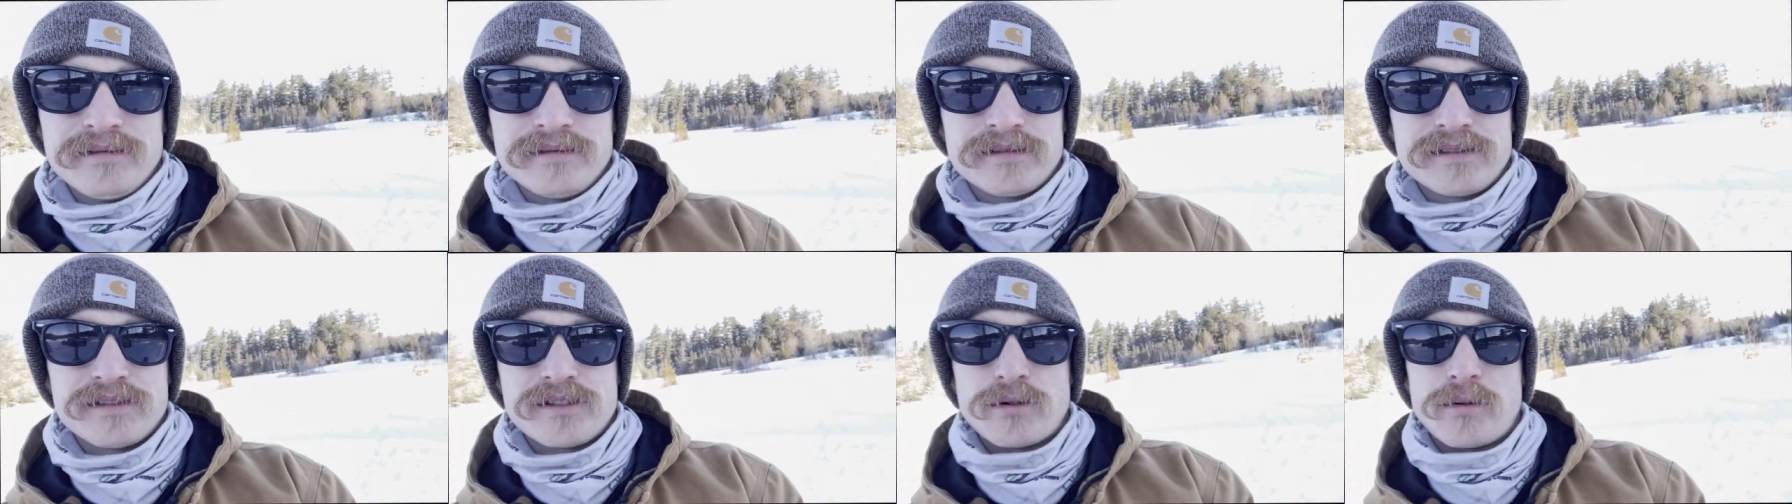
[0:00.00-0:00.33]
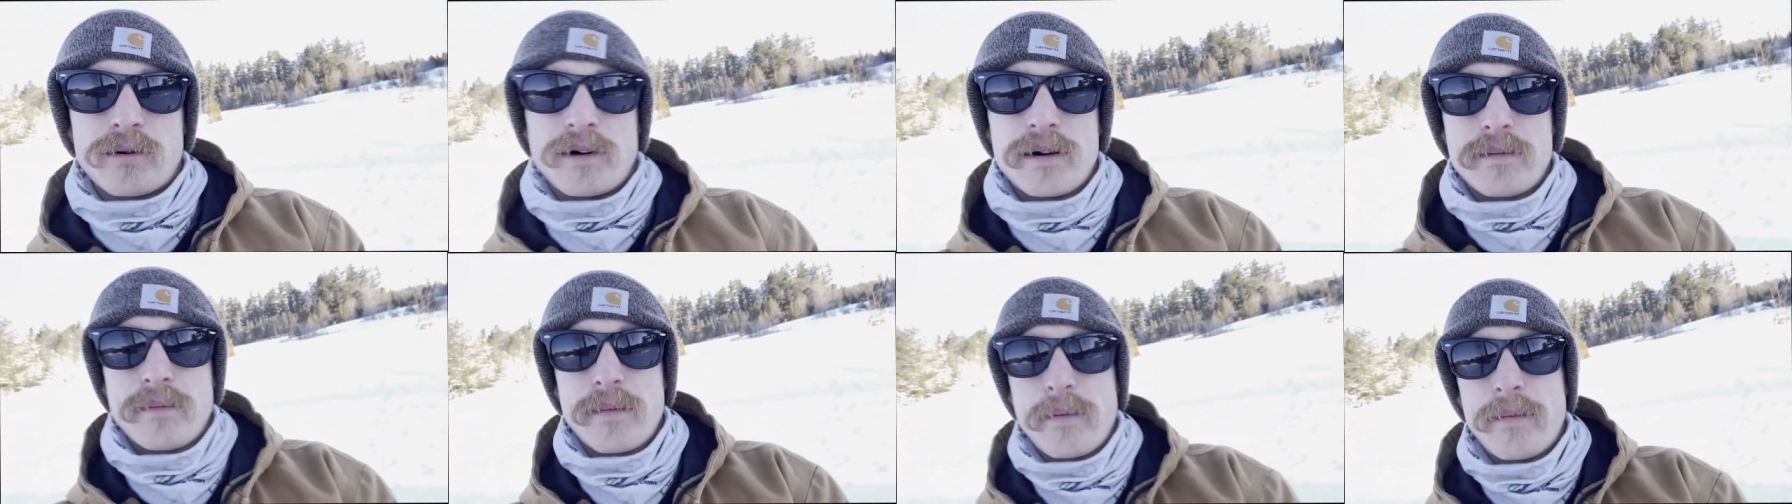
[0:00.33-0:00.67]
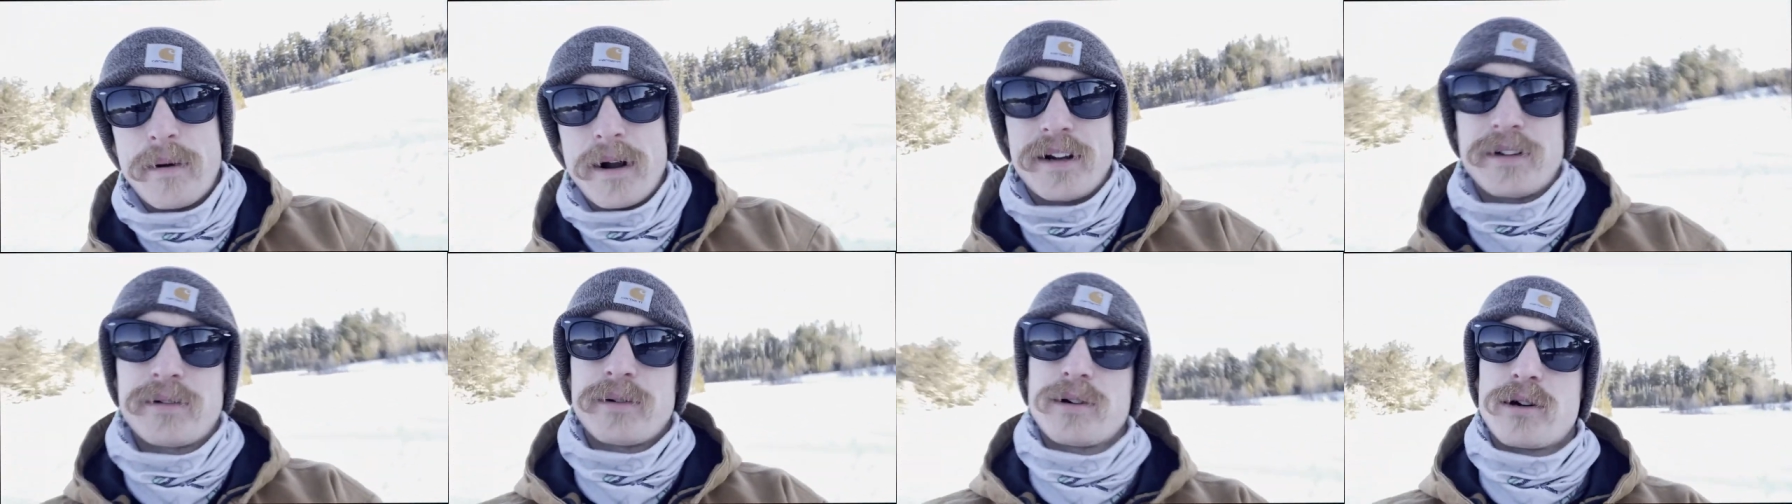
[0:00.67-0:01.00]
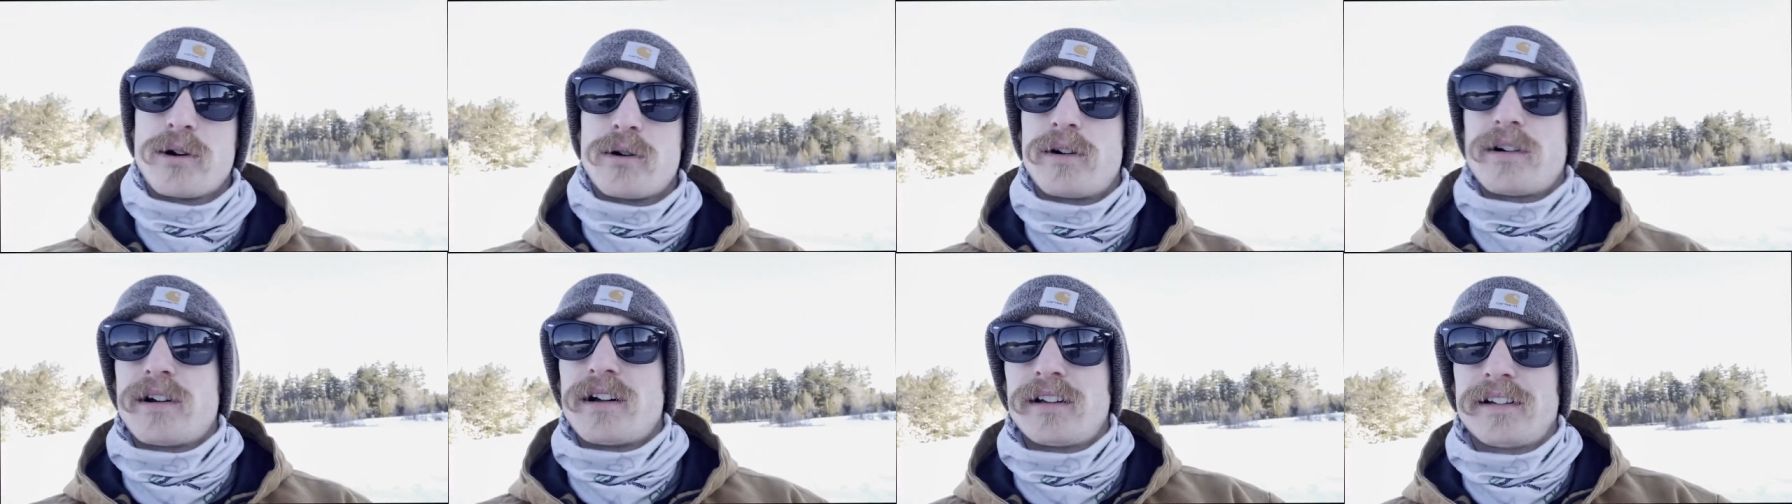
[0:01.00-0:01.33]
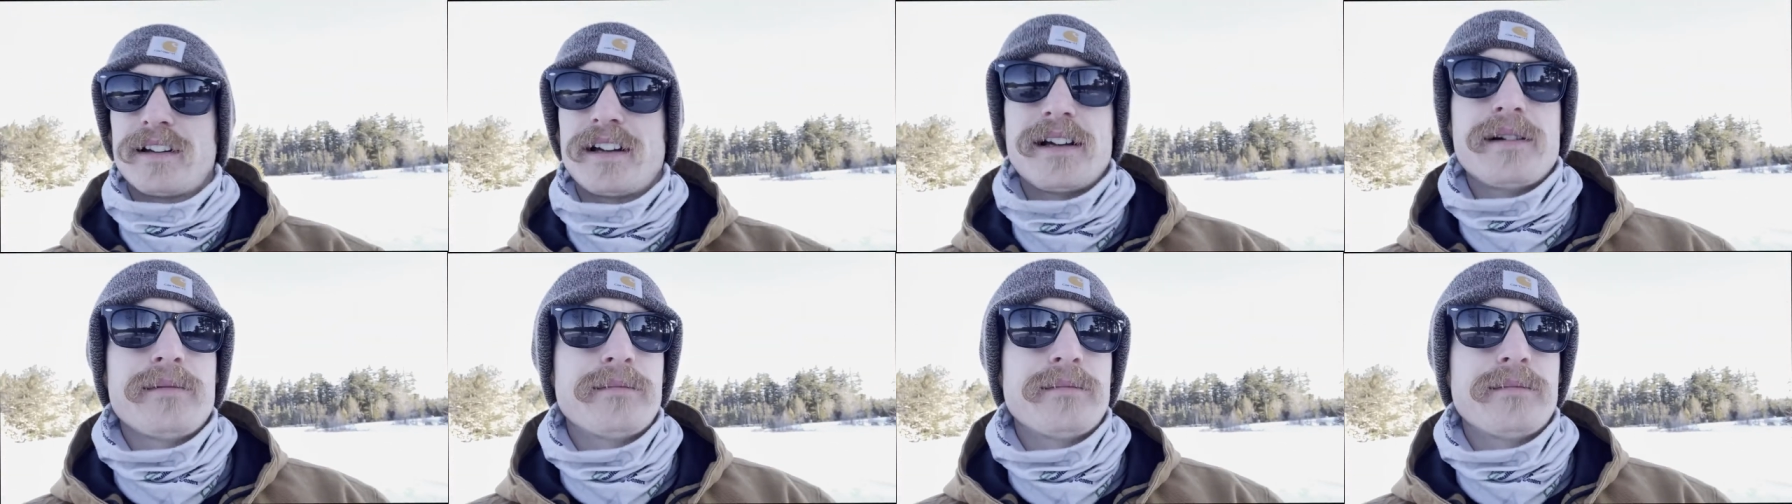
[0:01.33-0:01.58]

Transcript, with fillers: the one I'm about to record all day,